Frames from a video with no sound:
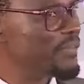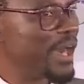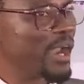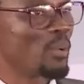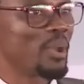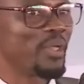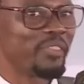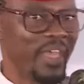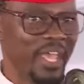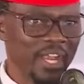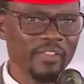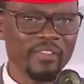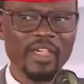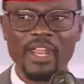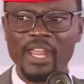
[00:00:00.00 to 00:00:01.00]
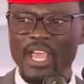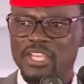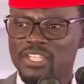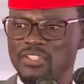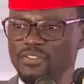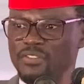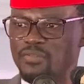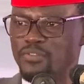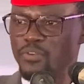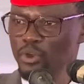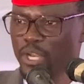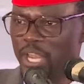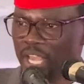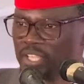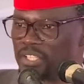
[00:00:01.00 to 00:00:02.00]
that within the next
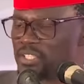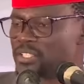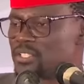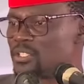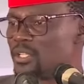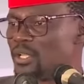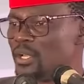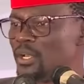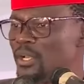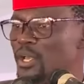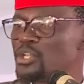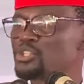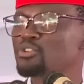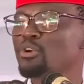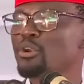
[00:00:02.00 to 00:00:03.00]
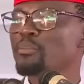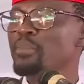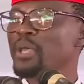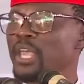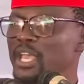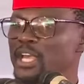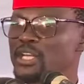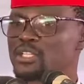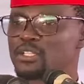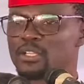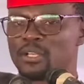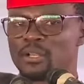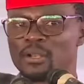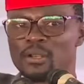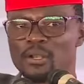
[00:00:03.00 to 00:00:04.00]
few days, he should
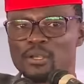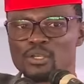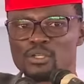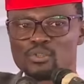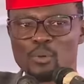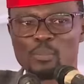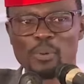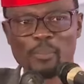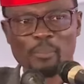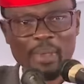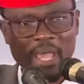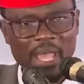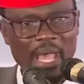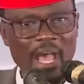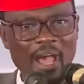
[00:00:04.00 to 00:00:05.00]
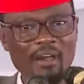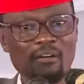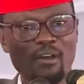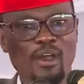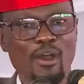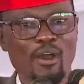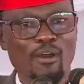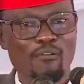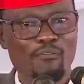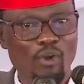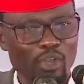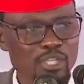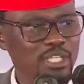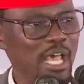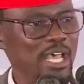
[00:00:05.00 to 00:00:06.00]
begin to prepare
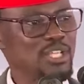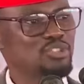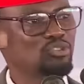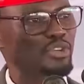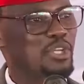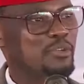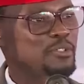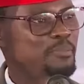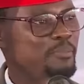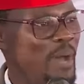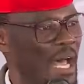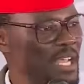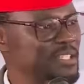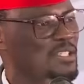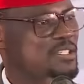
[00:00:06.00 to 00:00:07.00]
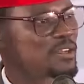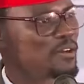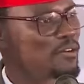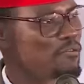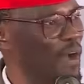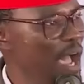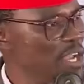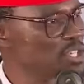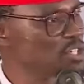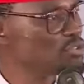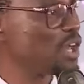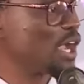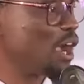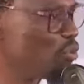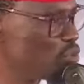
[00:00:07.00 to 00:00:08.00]
vouchers to disperse
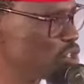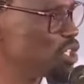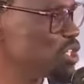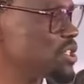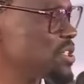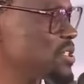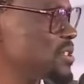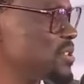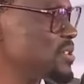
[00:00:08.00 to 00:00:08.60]
funds to the counties.